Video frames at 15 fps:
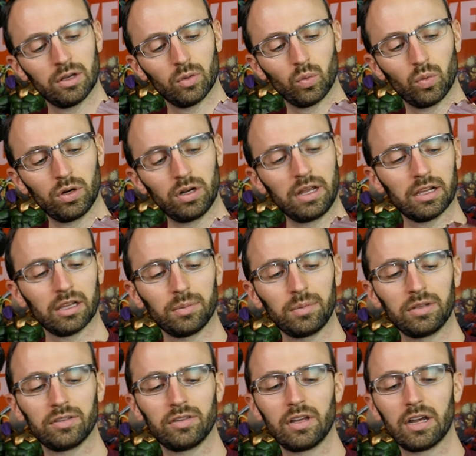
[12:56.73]
wood
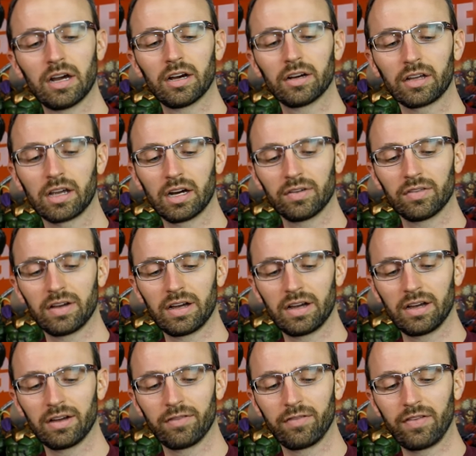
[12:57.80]
elements there, kind of
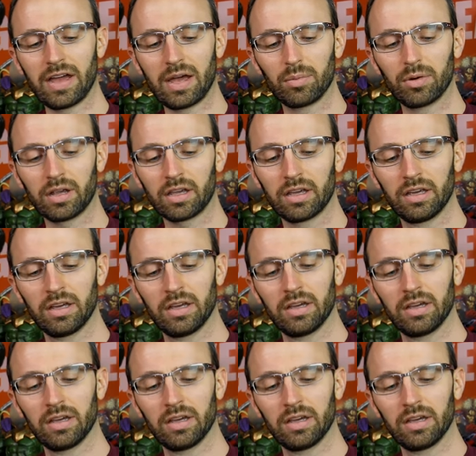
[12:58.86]
a fabric